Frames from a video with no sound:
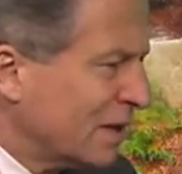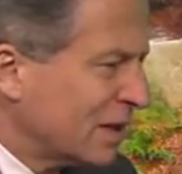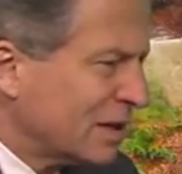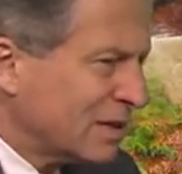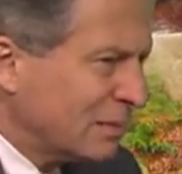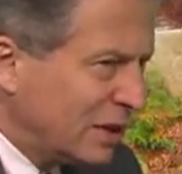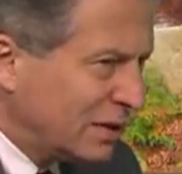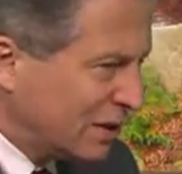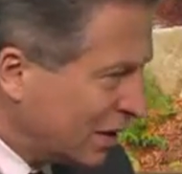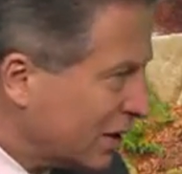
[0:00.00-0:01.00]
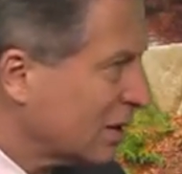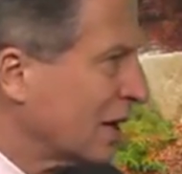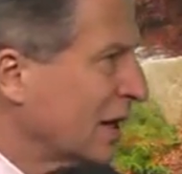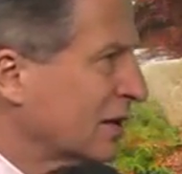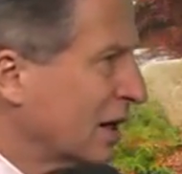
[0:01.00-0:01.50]
That doesn't mean to
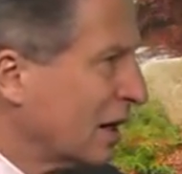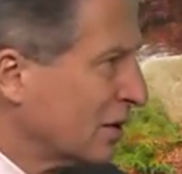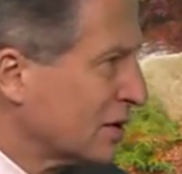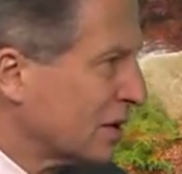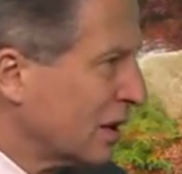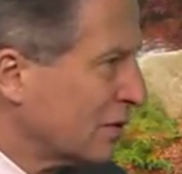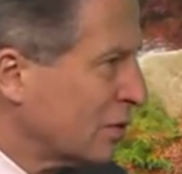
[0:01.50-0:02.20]
neglect ourselves.